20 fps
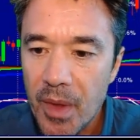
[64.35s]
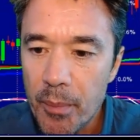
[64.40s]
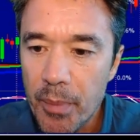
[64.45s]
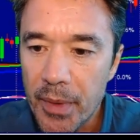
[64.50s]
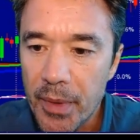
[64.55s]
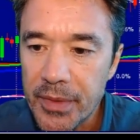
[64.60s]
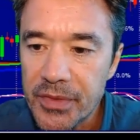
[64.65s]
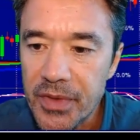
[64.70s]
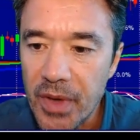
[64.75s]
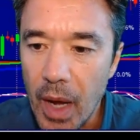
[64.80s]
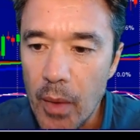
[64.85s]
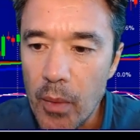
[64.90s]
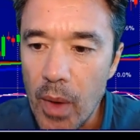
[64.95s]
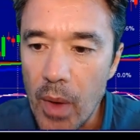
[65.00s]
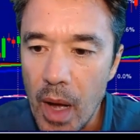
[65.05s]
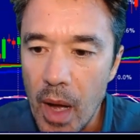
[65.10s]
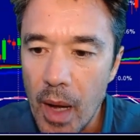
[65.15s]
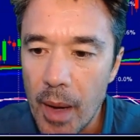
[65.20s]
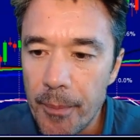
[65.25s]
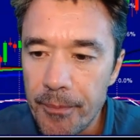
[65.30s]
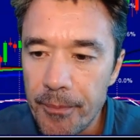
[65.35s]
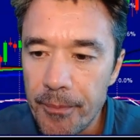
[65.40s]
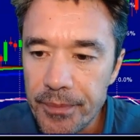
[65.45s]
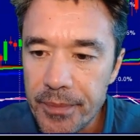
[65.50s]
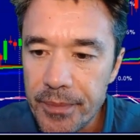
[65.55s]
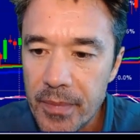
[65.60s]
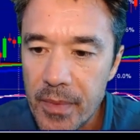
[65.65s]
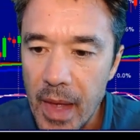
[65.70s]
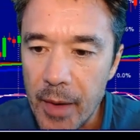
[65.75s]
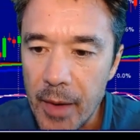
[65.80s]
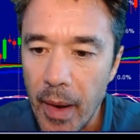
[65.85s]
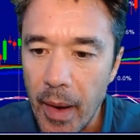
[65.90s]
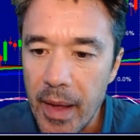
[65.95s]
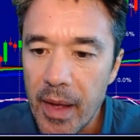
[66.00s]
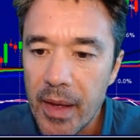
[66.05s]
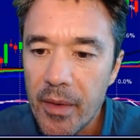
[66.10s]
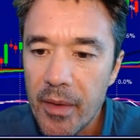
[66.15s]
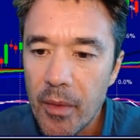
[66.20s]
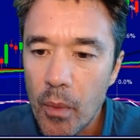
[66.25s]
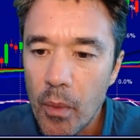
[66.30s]
But I, um, anyway,
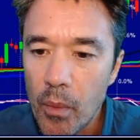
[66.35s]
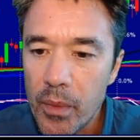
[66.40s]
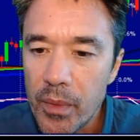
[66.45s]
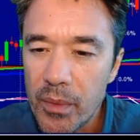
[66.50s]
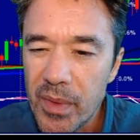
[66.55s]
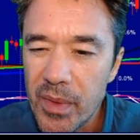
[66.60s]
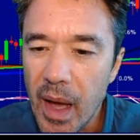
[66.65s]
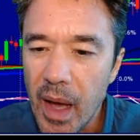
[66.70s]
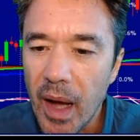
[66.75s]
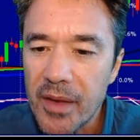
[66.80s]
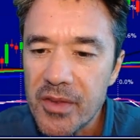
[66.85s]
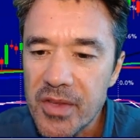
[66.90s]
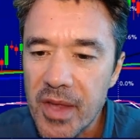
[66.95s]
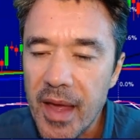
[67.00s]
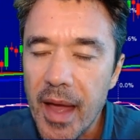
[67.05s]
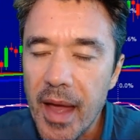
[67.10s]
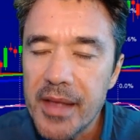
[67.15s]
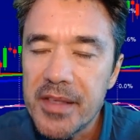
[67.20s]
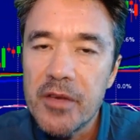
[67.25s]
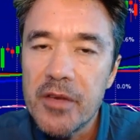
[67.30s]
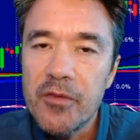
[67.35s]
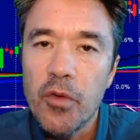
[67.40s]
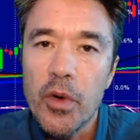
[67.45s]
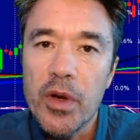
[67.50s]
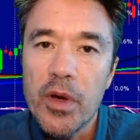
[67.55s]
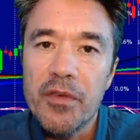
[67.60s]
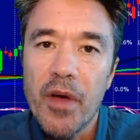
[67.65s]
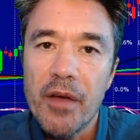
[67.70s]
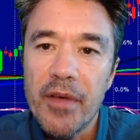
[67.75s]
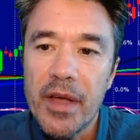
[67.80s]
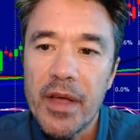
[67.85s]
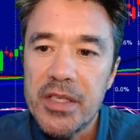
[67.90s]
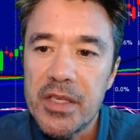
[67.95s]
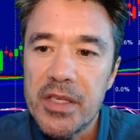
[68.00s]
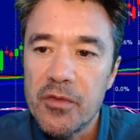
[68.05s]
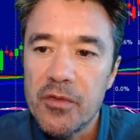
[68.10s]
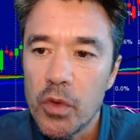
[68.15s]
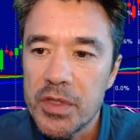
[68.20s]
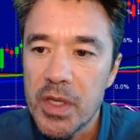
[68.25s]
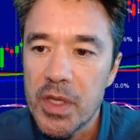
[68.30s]
yeah, I'd say eighteen forty-five, eighteen
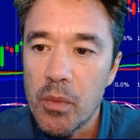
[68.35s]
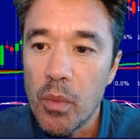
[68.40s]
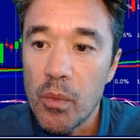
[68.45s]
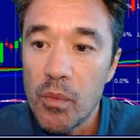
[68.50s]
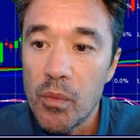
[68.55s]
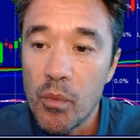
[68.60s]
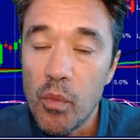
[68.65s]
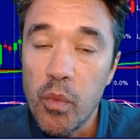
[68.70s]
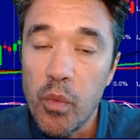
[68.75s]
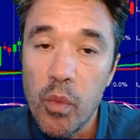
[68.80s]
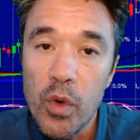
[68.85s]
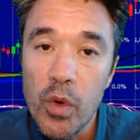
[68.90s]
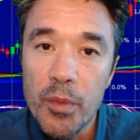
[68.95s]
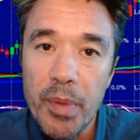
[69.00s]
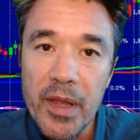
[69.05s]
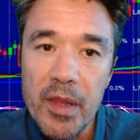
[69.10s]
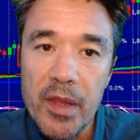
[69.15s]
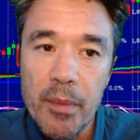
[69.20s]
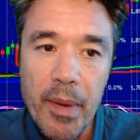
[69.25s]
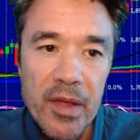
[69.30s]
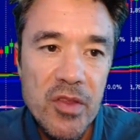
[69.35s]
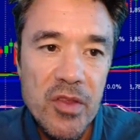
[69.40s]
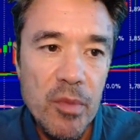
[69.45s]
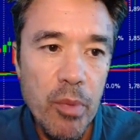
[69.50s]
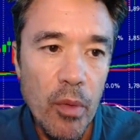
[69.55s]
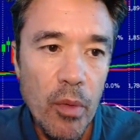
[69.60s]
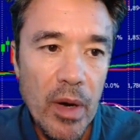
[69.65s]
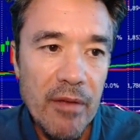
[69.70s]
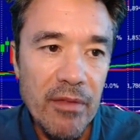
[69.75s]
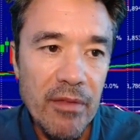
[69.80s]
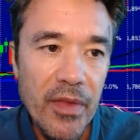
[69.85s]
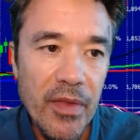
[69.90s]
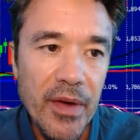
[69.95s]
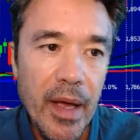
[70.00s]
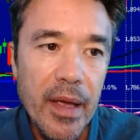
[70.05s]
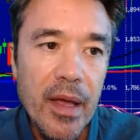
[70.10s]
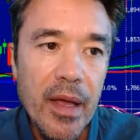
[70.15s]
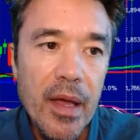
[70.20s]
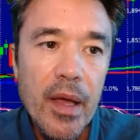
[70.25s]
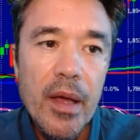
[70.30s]
forty would be the best support level of the
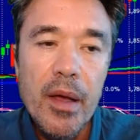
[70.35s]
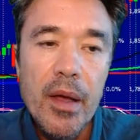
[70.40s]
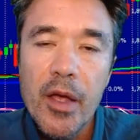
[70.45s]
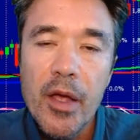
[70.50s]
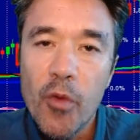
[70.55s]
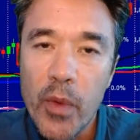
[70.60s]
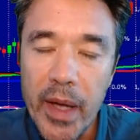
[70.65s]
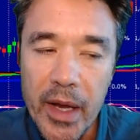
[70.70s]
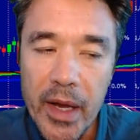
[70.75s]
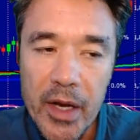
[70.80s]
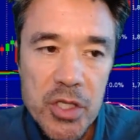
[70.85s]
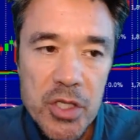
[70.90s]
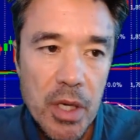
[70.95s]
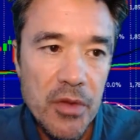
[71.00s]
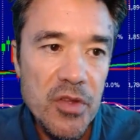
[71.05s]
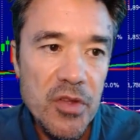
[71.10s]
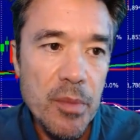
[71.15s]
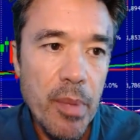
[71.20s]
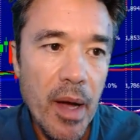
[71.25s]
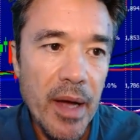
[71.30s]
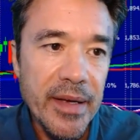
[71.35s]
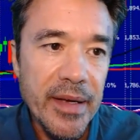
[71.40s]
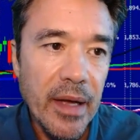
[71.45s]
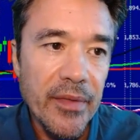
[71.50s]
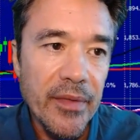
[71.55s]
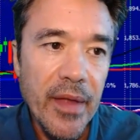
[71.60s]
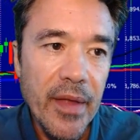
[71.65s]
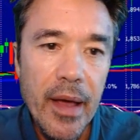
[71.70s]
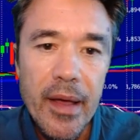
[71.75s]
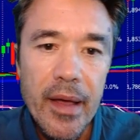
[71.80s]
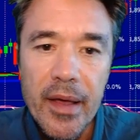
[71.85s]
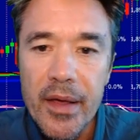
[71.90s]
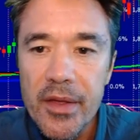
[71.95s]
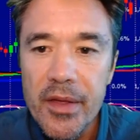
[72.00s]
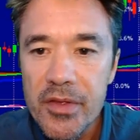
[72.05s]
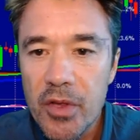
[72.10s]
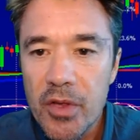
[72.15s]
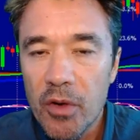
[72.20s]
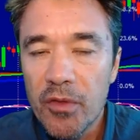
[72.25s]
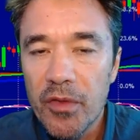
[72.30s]
day if we get a chance to buy down there.
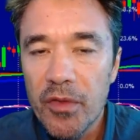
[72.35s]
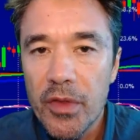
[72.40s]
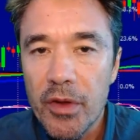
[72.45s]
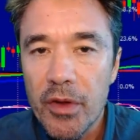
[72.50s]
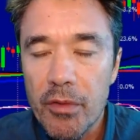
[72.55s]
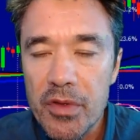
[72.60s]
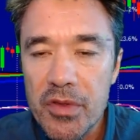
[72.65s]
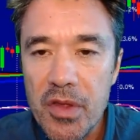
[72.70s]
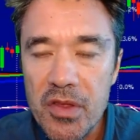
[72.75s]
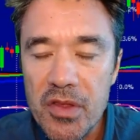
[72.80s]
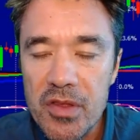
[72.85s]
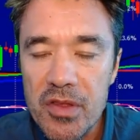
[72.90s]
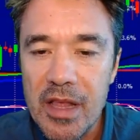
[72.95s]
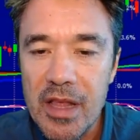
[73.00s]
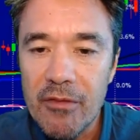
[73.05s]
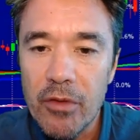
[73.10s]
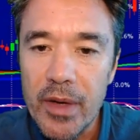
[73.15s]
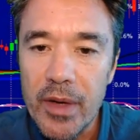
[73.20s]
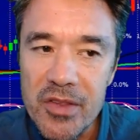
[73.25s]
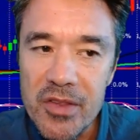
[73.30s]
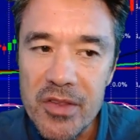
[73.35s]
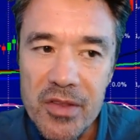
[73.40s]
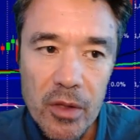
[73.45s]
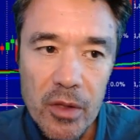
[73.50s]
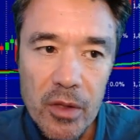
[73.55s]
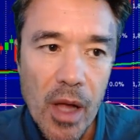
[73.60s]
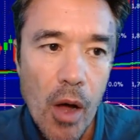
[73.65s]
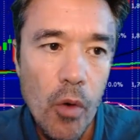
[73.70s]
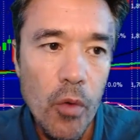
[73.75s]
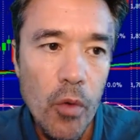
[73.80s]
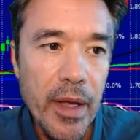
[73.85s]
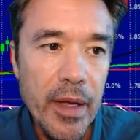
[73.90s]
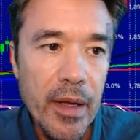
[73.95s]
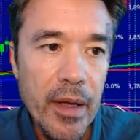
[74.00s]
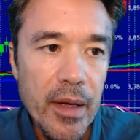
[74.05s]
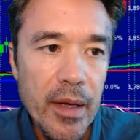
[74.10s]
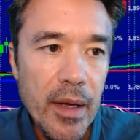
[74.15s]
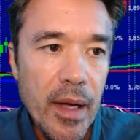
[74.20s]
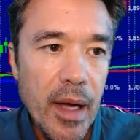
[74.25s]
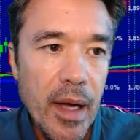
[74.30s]
Silver at the resistance level is still
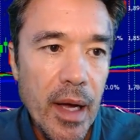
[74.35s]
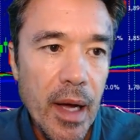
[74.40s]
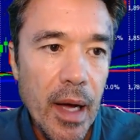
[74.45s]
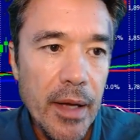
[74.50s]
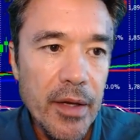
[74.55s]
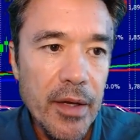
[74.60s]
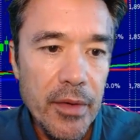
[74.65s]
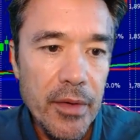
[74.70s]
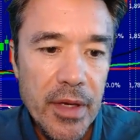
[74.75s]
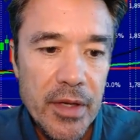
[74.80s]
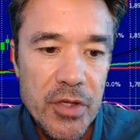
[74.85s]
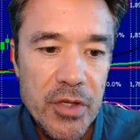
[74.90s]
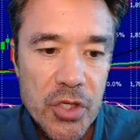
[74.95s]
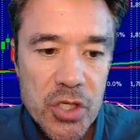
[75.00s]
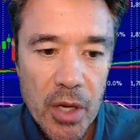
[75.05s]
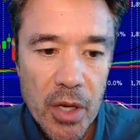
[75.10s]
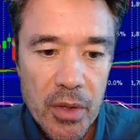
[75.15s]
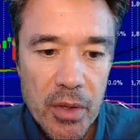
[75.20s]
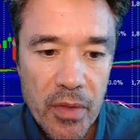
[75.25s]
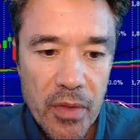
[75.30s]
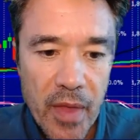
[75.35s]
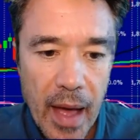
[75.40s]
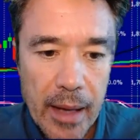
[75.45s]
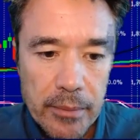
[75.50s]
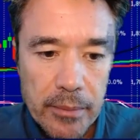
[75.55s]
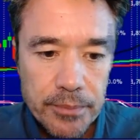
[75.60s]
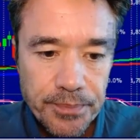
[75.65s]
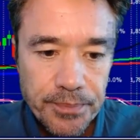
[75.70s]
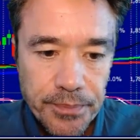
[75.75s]
holding. Uh, I don't need to show you that.